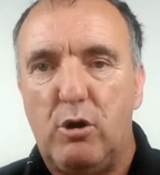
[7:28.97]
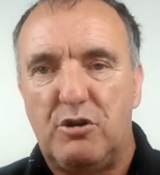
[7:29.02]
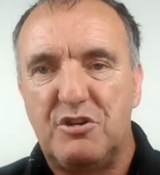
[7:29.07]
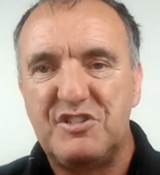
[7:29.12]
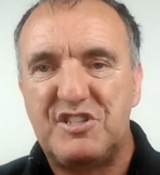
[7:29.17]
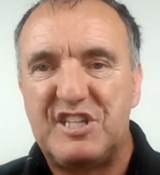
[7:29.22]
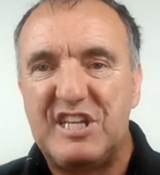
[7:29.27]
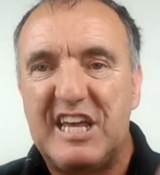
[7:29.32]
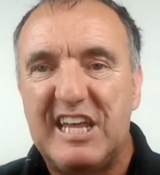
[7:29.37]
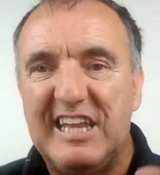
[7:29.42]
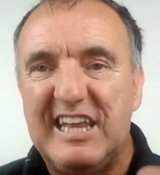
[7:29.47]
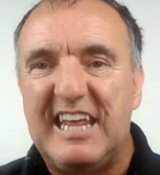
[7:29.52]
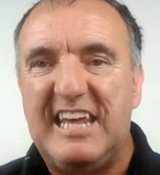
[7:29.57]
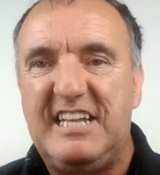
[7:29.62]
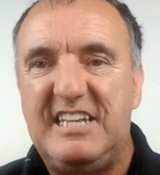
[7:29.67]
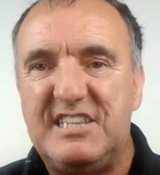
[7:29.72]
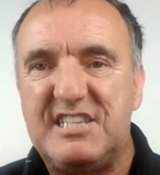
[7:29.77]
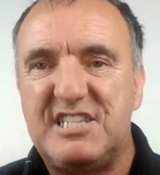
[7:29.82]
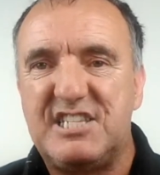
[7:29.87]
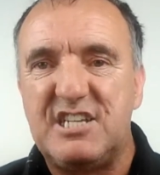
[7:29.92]
because the
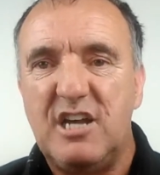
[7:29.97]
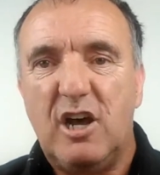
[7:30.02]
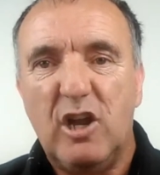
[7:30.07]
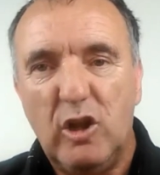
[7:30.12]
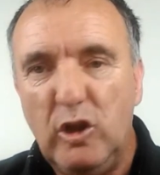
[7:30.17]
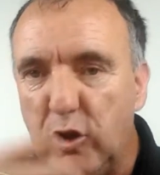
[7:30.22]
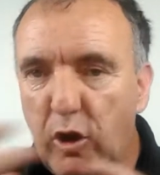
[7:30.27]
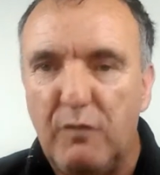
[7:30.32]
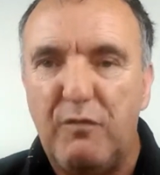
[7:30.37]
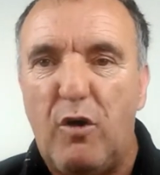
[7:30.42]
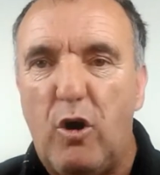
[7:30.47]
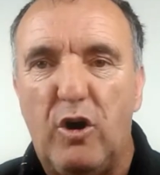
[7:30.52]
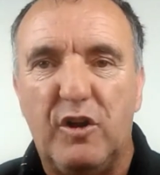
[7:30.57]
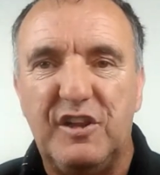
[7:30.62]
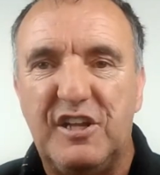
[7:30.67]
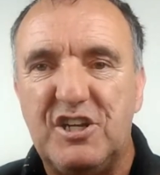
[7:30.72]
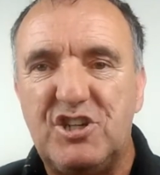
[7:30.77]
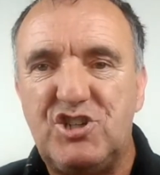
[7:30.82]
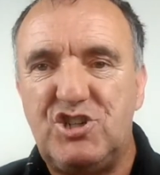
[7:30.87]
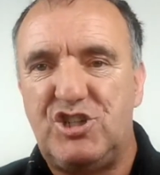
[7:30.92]
elites love all
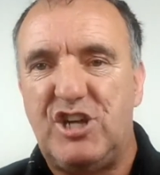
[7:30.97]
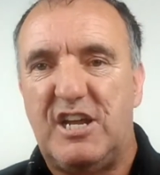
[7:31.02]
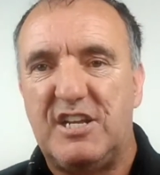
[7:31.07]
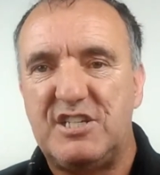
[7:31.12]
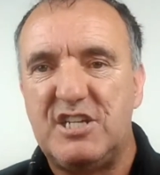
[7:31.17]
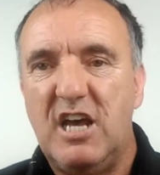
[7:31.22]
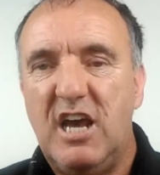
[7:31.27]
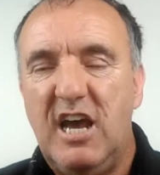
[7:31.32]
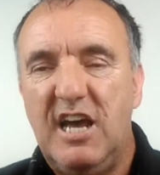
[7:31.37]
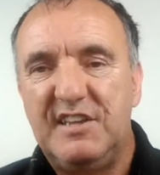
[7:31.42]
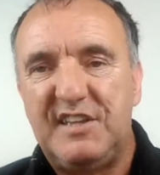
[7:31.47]
this shit.